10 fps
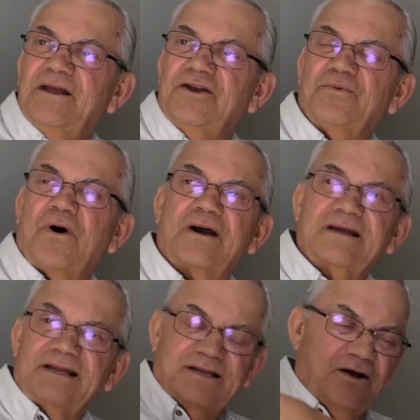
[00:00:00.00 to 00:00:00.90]
You're
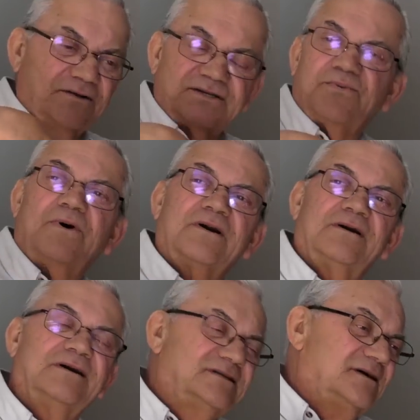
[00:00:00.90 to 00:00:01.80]
walking in all this
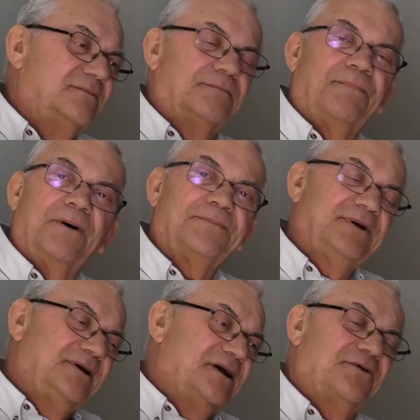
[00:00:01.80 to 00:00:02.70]
water and something bump
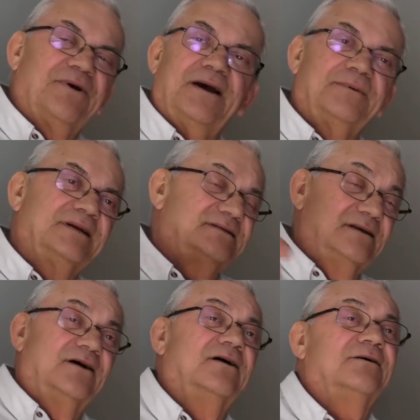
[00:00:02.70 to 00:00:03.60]
you, you grab it, it's an
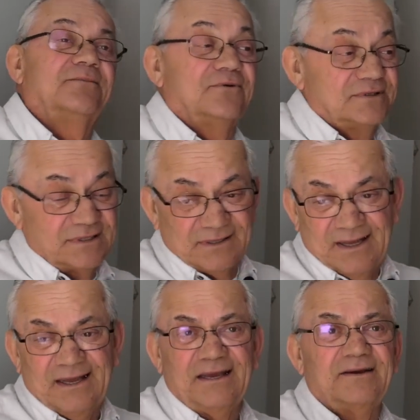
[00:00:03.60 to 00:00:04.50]
arm or it's a
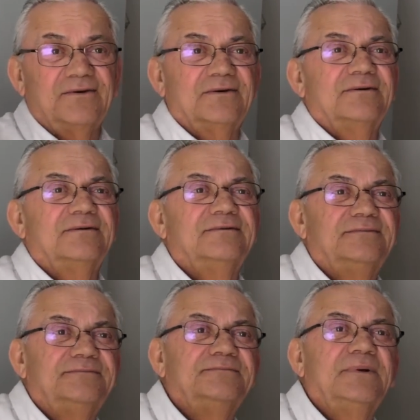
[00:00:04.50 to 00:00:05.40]
leg
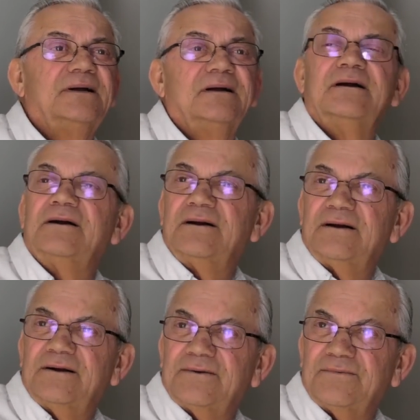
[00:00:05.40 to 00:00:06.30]

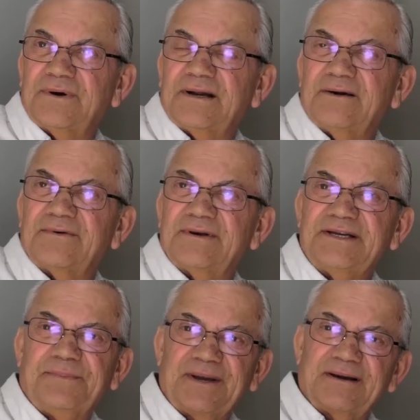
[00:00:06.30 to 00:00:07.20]
or whatever, and
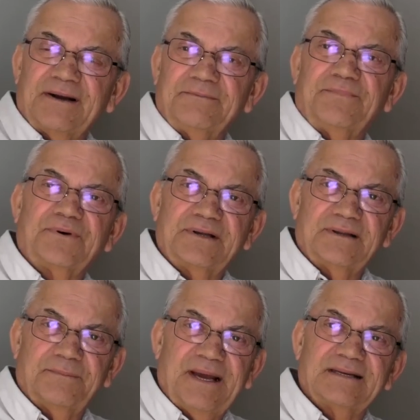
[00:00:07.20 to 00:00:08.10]
you pick it up and put it in
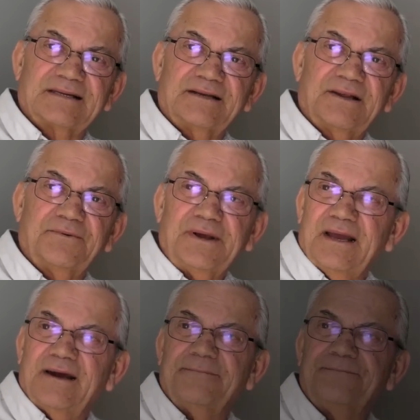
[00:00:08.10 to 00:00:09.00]
the basket that we
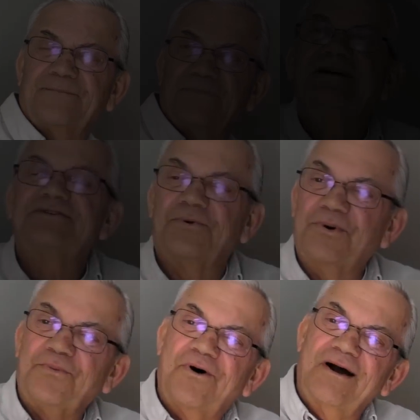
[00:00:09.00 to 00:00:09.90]
had. So
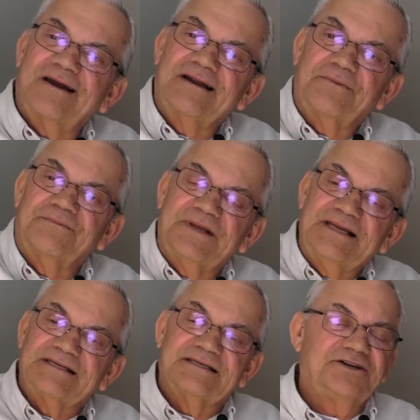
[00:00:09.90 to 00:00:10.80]
we're walking and
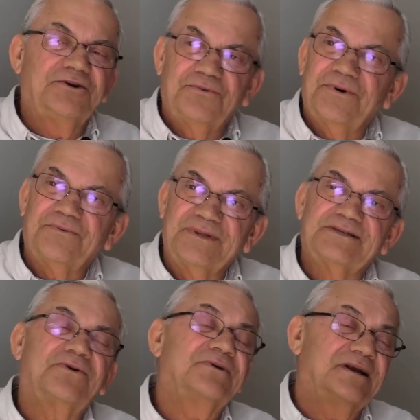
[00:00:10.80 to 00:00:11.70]
he says, you know what, let's
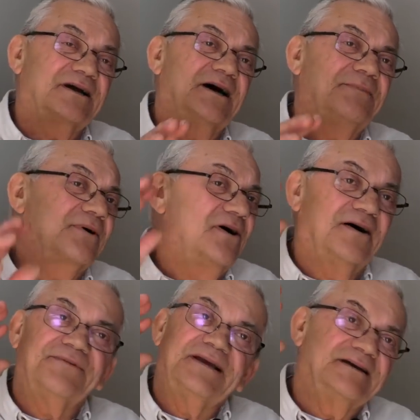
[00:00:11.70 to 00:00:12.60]
go get a cup of
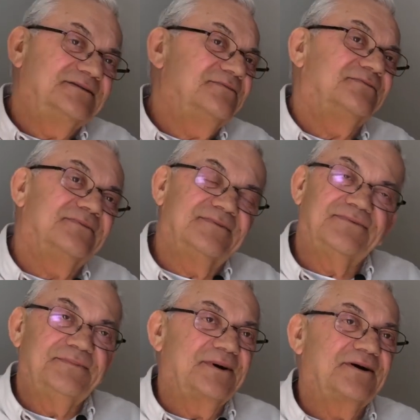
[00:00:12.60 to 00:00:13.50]
coffee, because
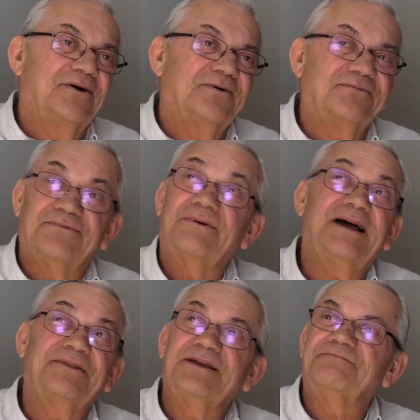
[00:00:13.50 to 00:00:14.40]
we've been going for, I
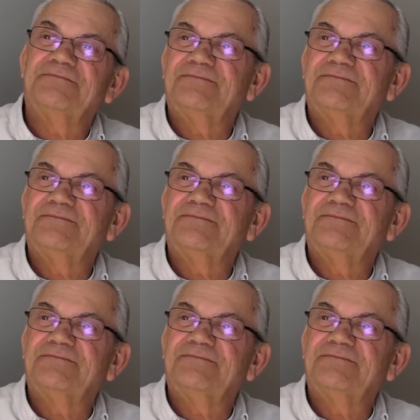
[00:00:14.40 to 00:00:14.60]
think,